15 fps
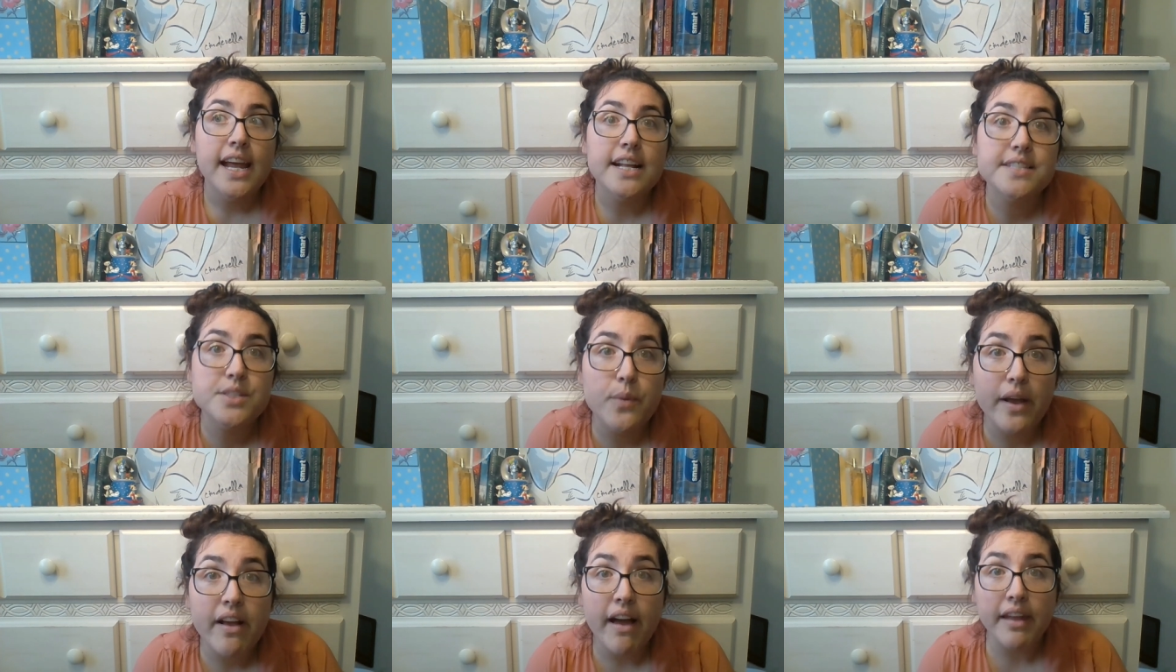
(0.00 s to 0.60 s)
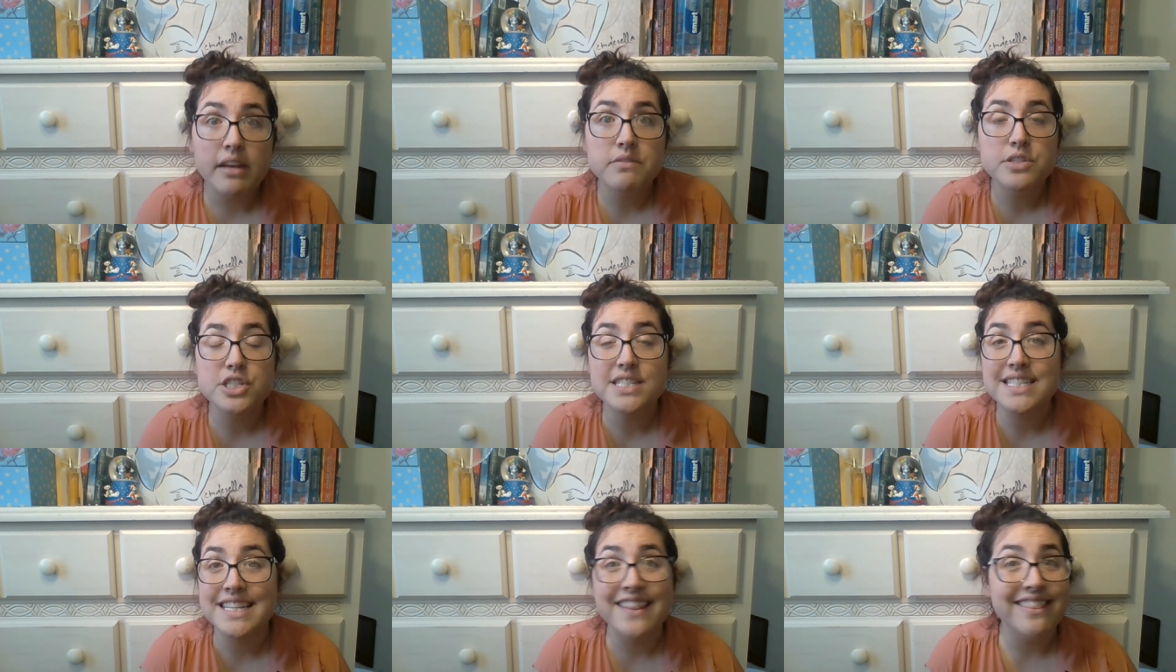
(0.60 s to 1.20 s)
And so I kind of
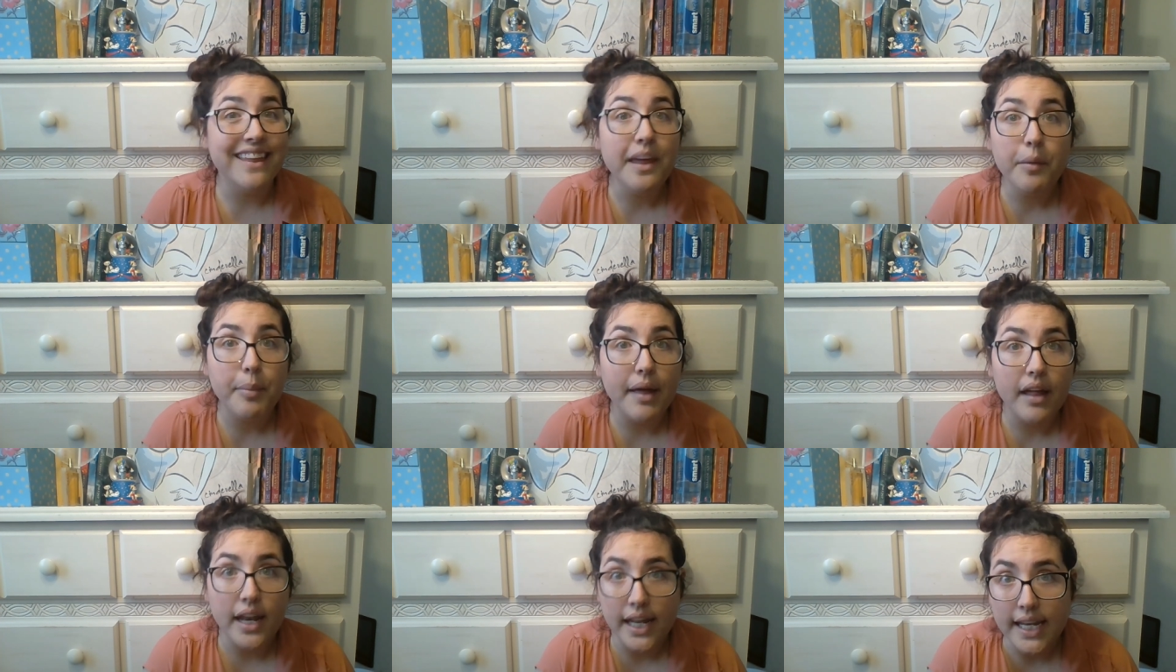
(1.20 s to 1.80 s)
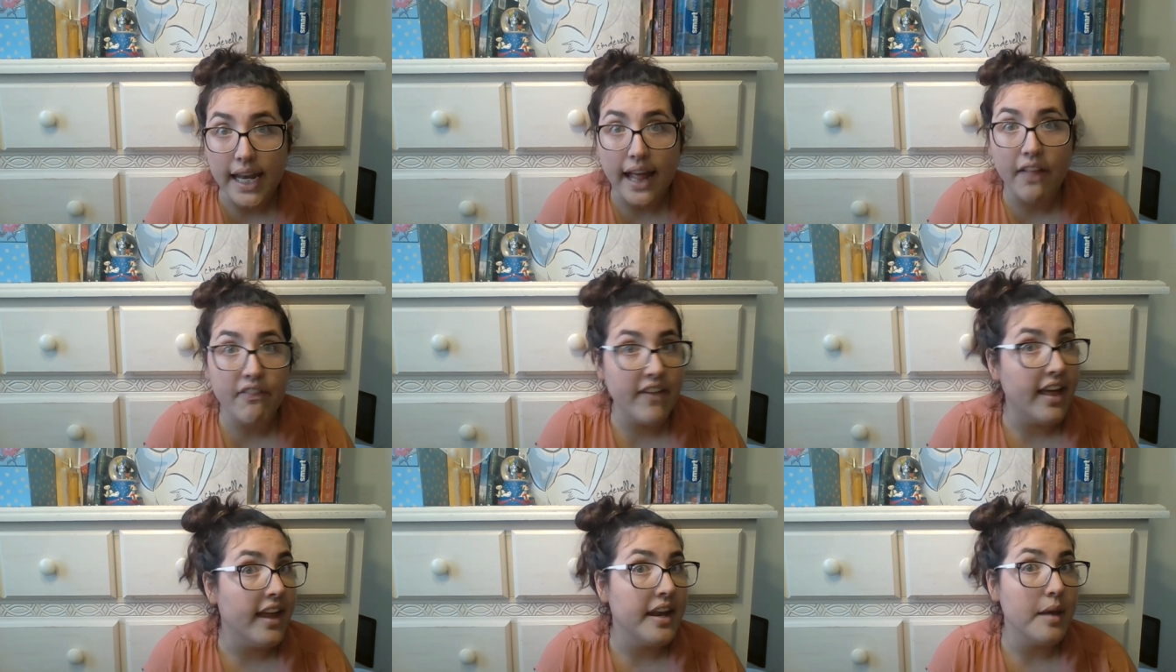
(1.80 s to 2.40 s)
just didn't think about it.
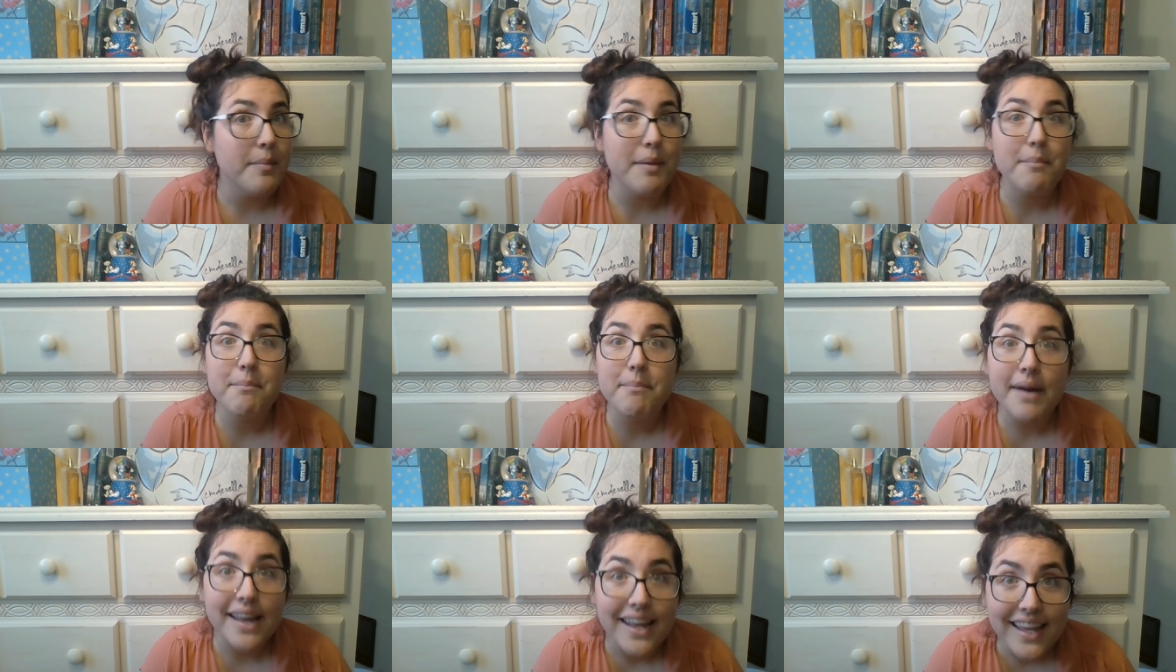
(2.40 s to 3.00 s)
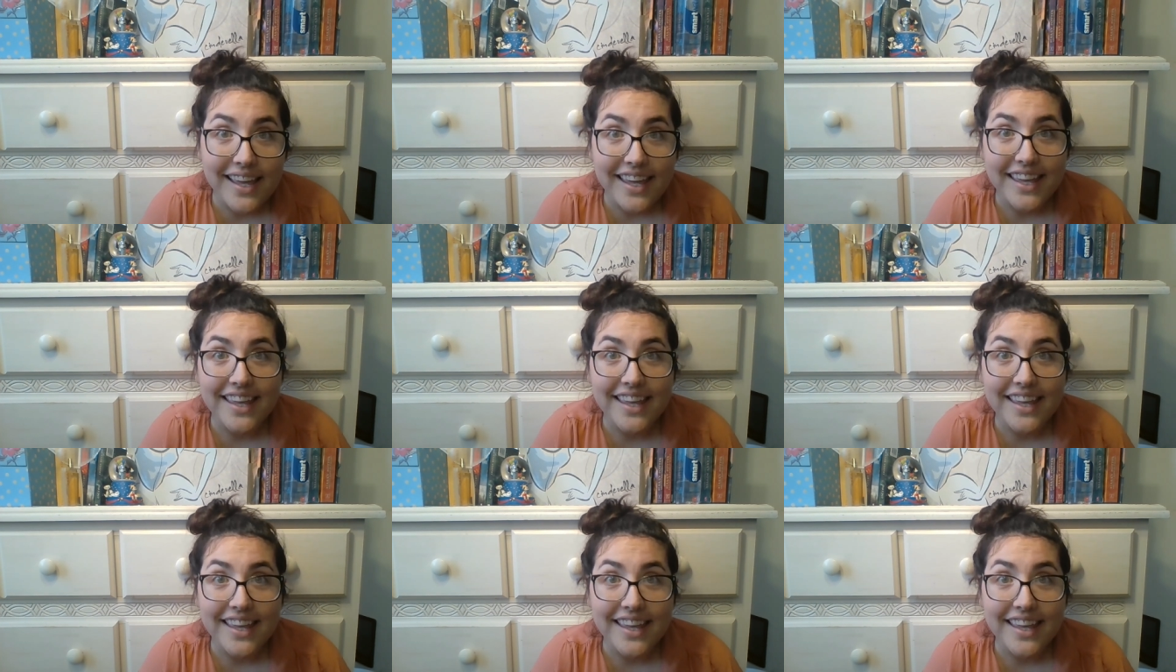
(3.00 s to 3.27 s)
And then I met Mike